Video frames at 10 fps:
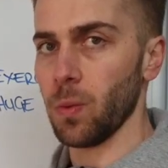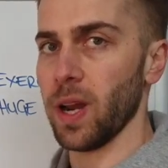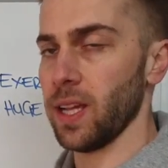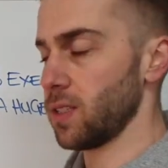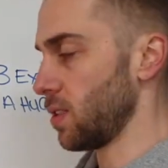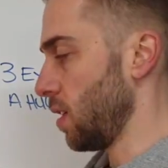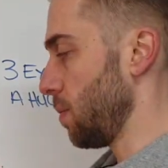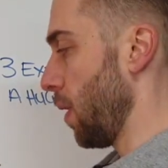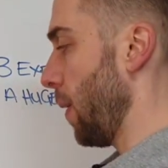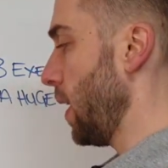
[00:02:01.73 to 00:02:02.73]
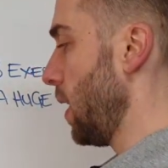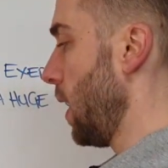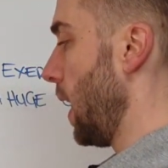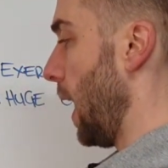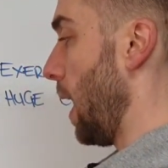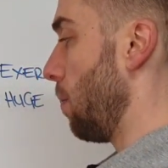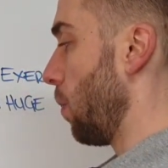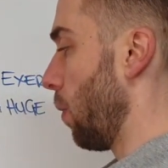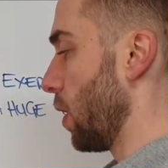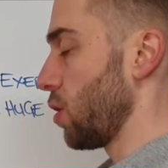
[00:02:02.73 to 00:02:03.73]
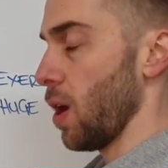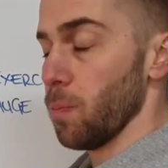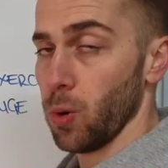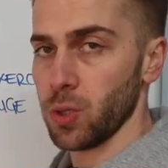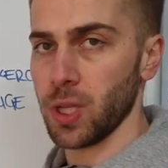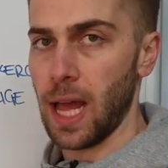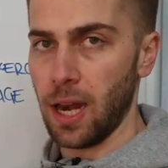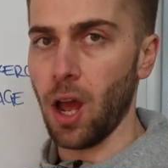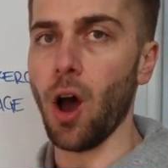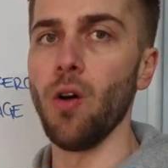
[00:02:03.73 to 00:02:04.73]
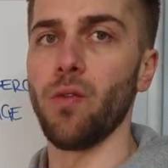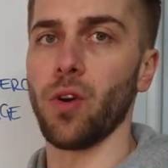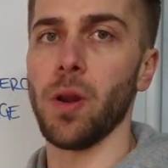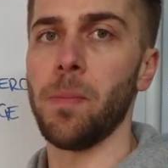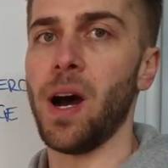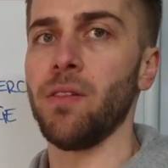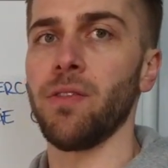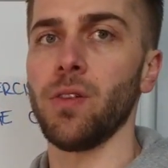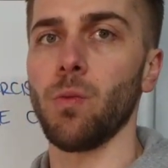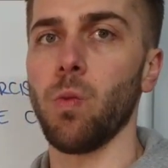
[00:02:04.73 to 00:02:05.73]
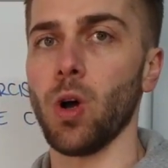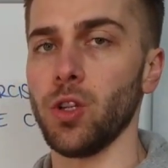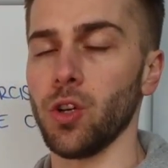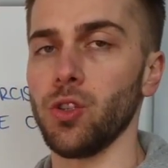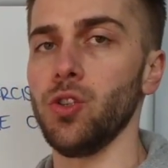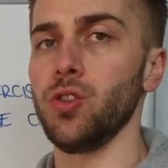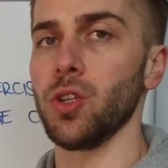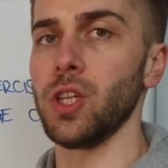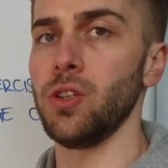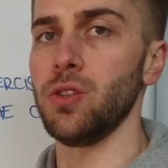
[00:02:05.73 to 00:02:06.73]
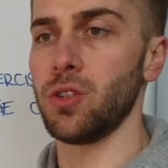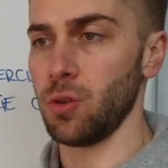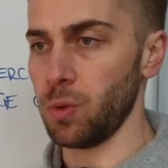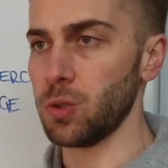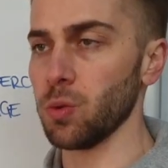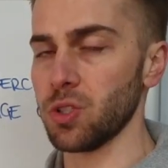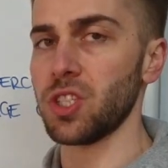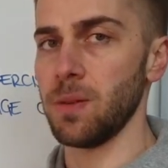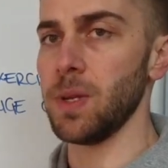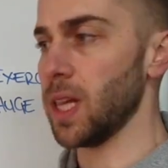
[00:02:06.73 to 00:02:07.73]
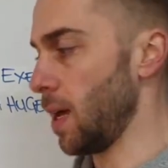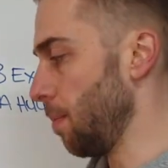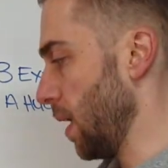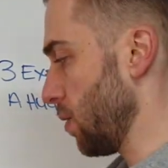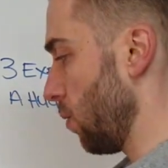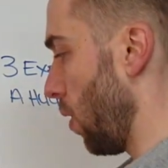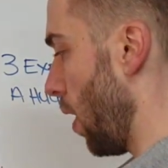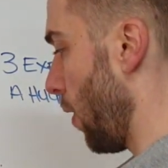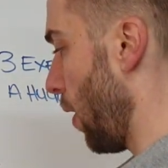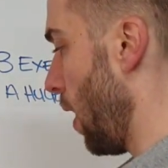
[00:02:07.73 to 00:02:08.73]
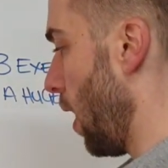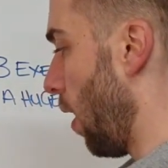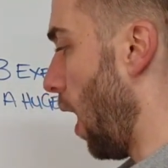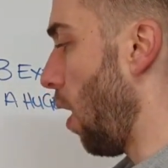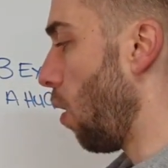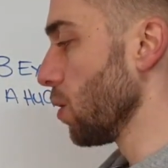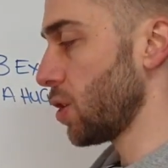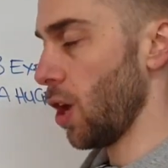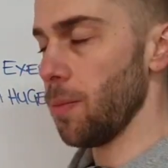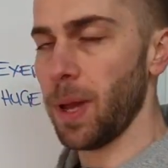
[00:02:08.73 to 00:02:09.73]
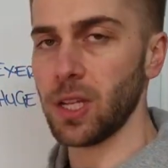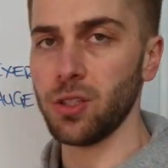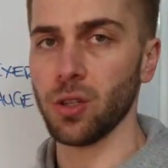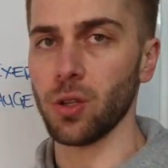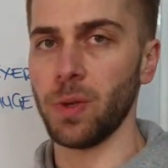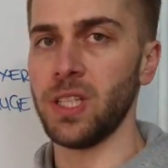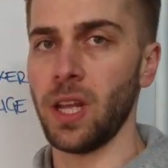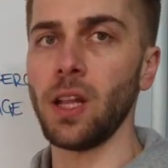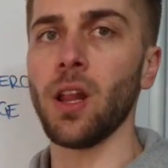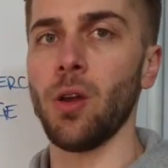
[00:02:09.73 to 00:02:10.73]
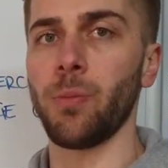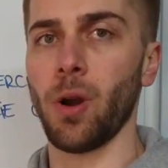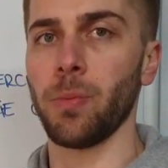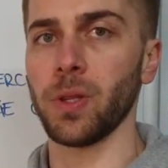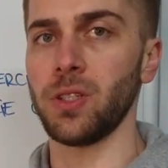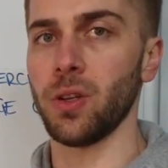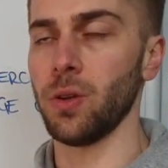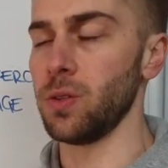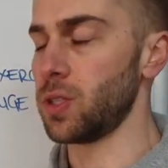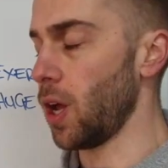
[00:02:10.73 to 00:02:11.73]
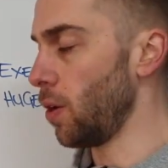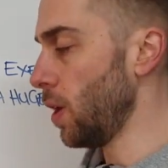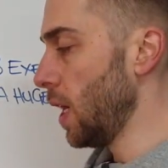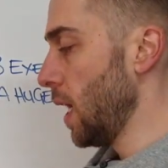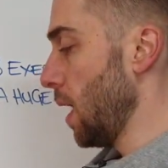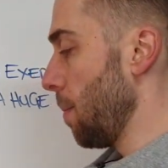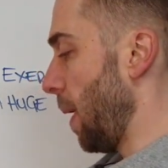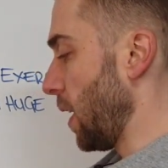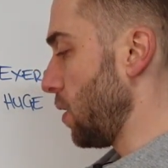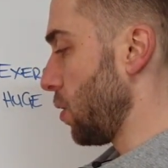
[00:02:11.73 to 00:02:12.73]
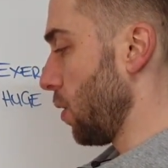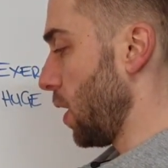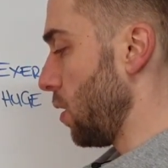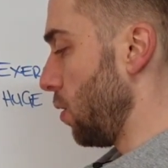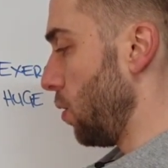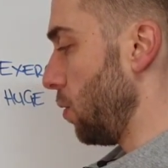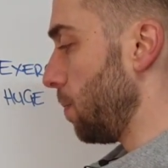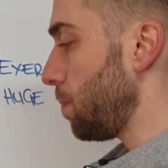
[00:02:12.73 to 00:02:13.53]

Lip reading: 1 exercise, by the way. We want to try and push that over and above what you're usually used to, which will stimulate muscle growth. Right? Also, making sure that we deload properly too. So making sure that you